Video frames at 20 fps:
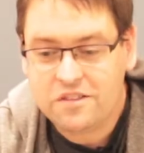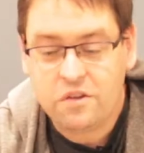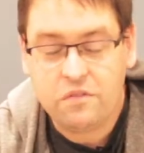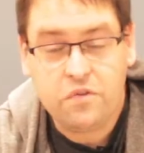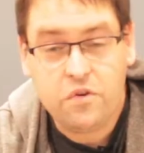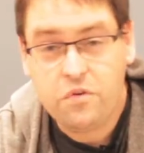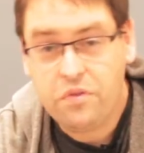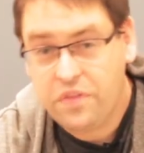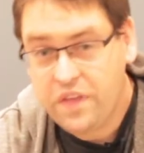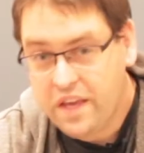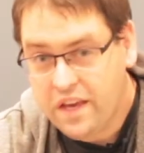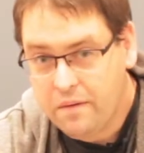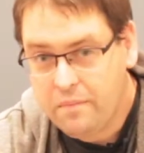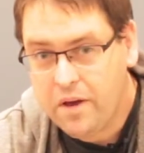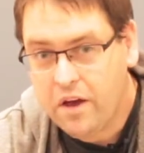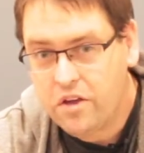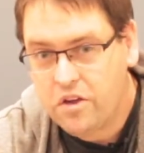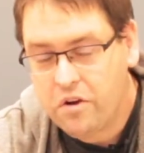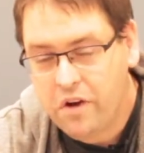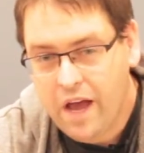so if you think
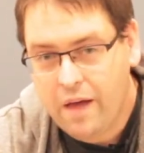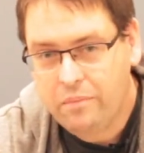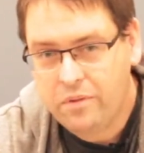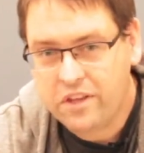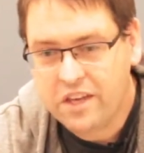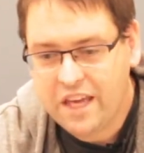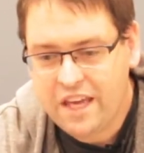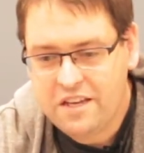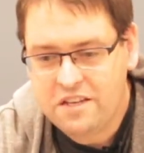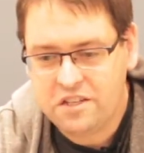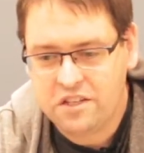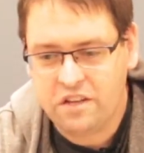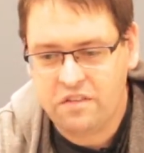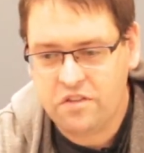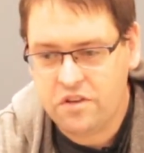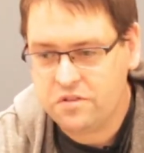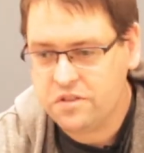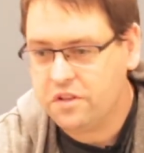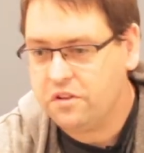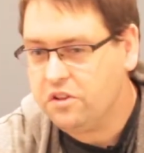about your
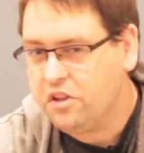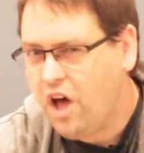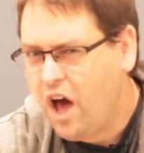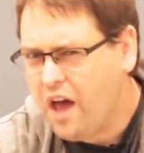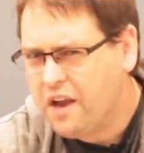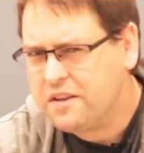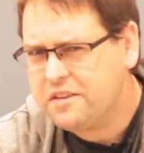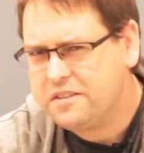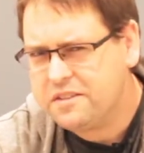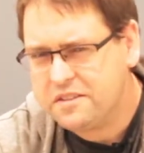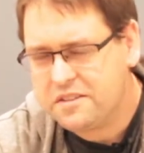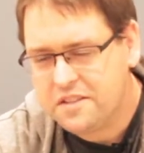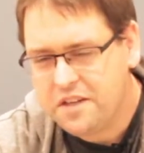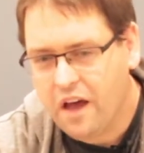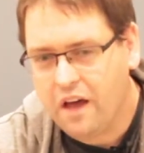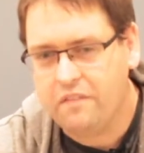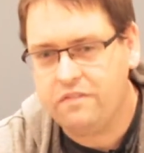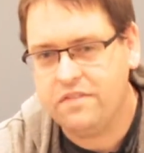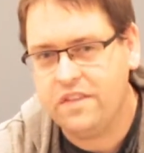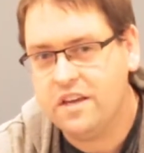application, there's a lot of
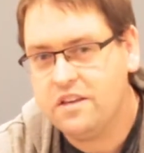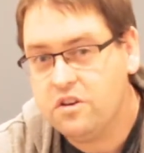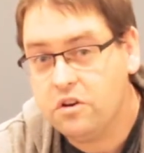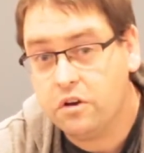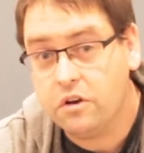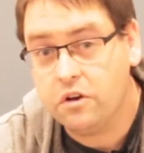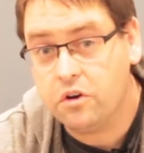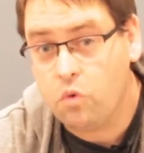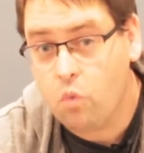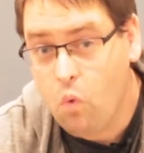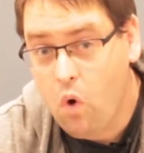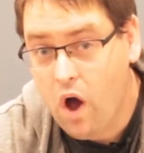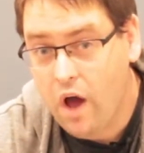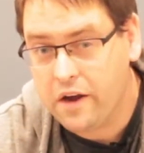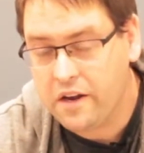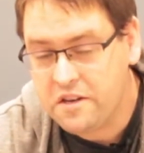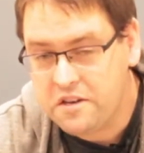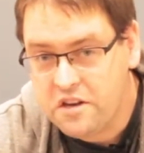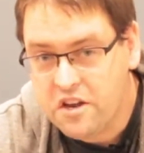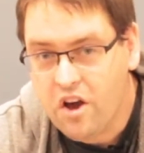stuff that you're going to
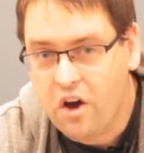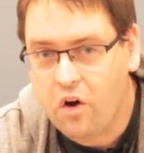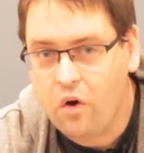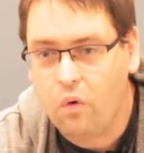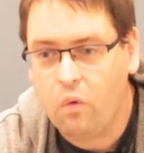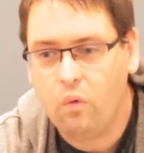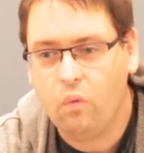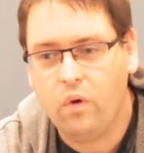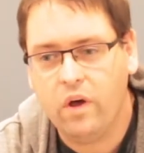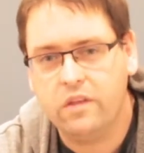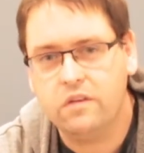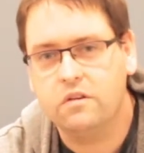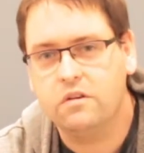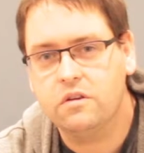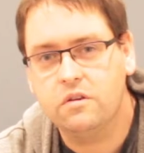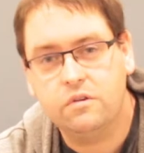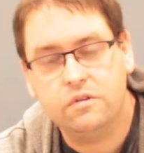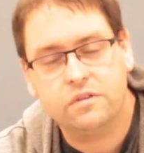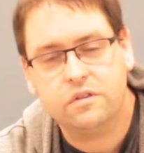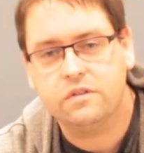want to know while your
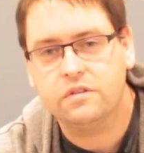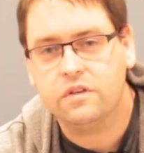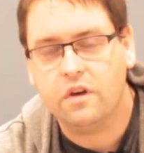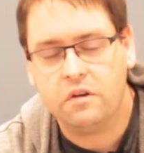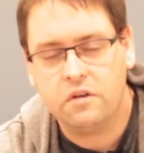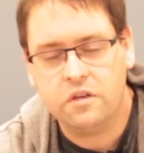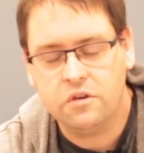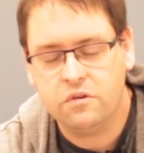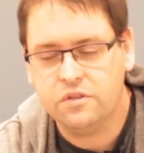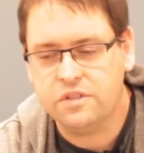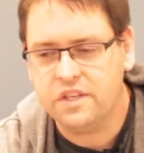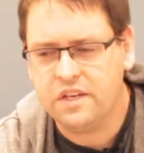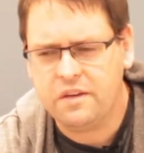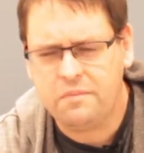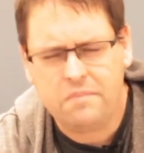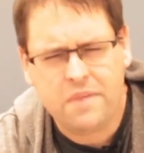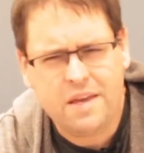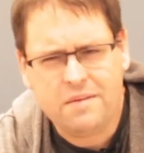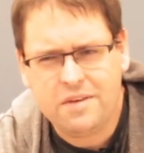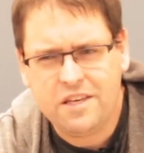users are using
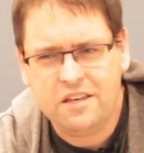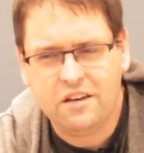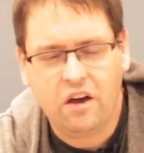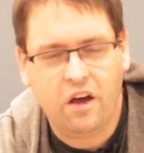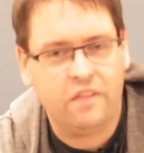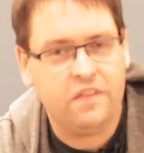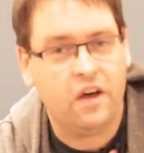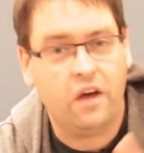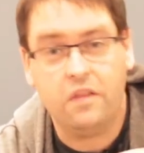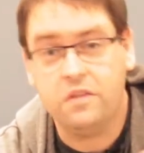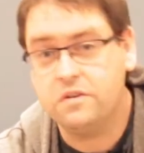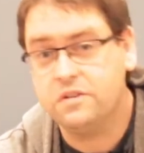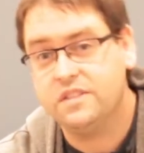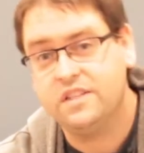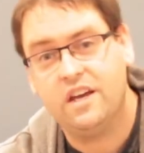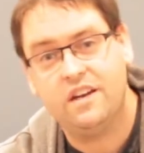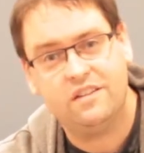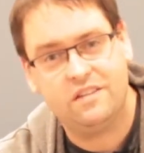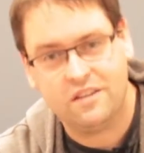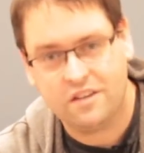it, maybe on the other
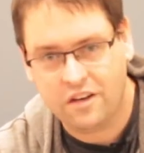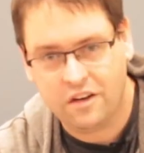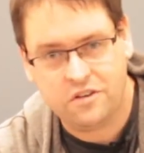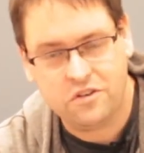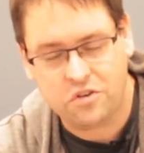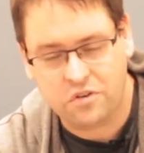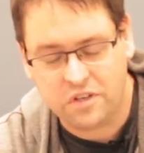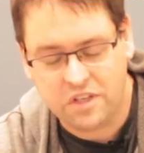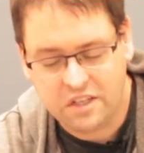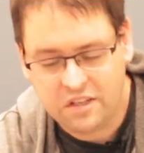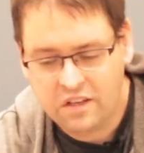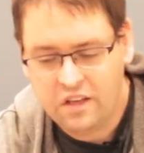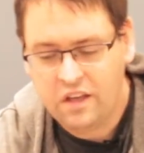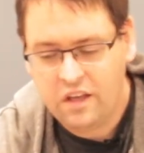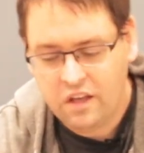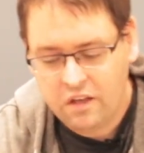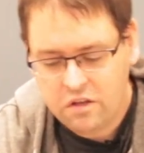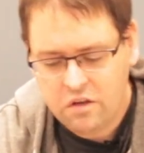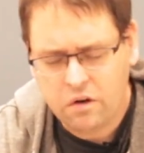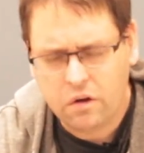side of the country.
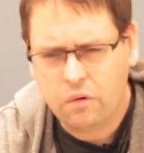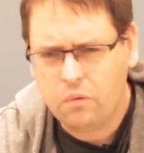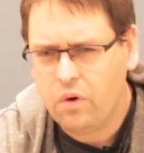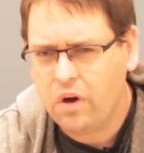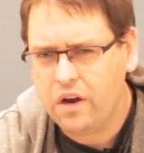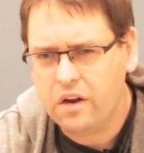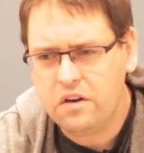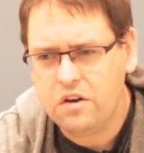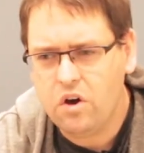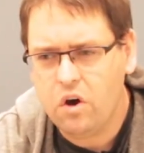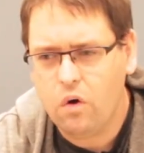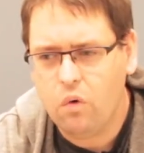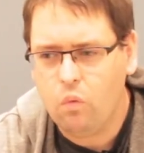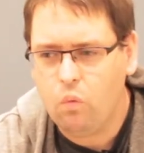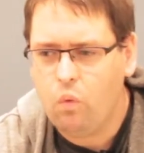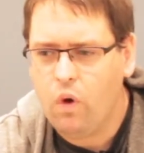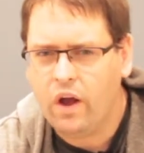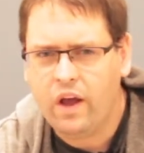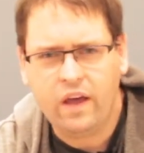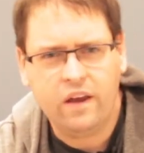You're going to want to know
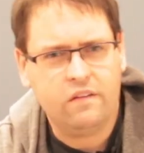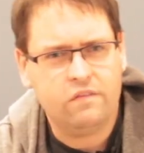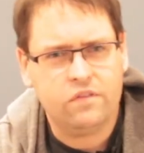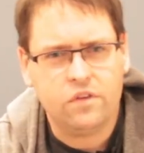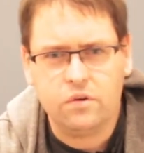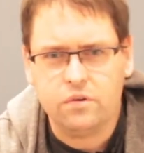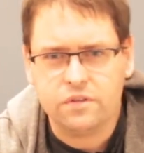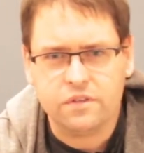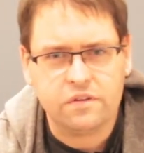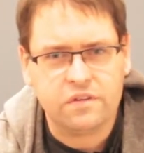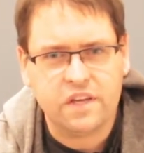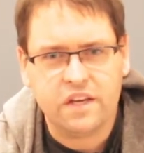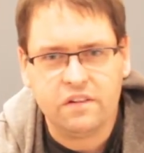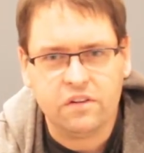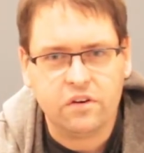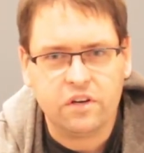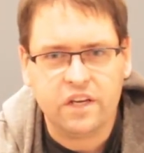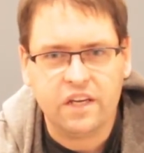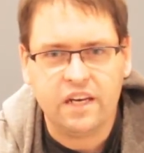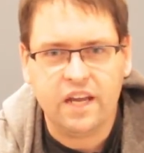what kind of views are they
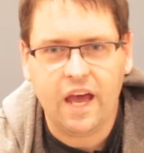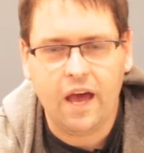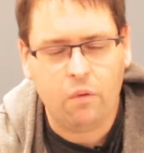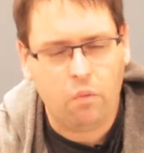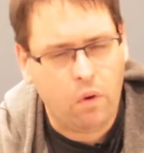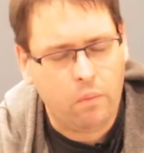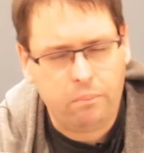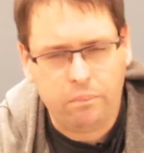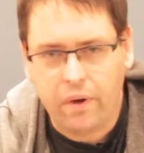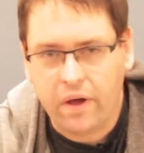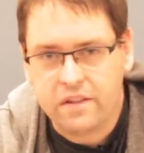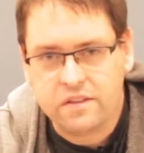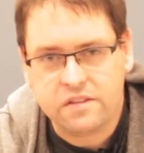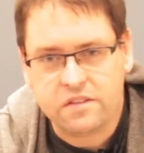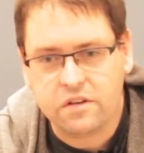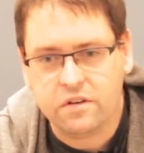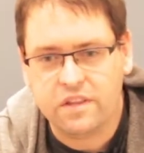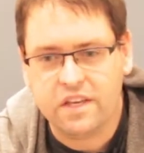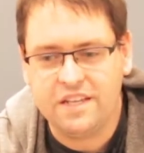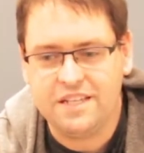looking at, what
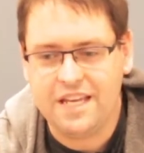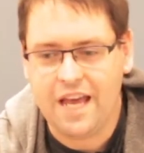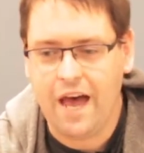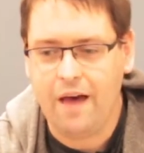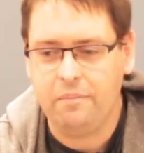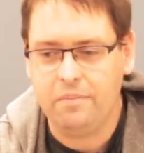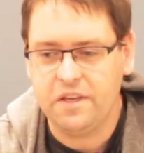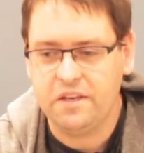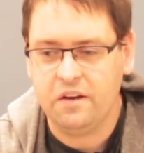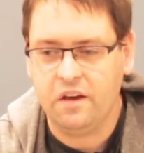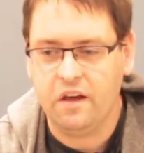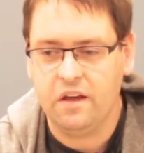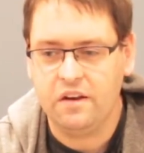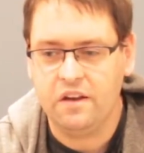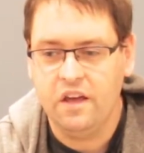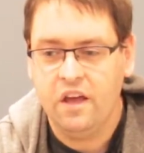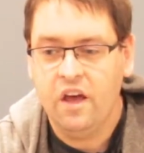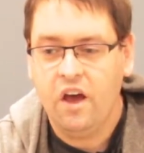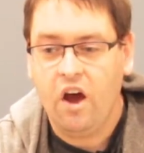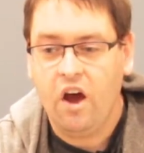buttons are they tapping on,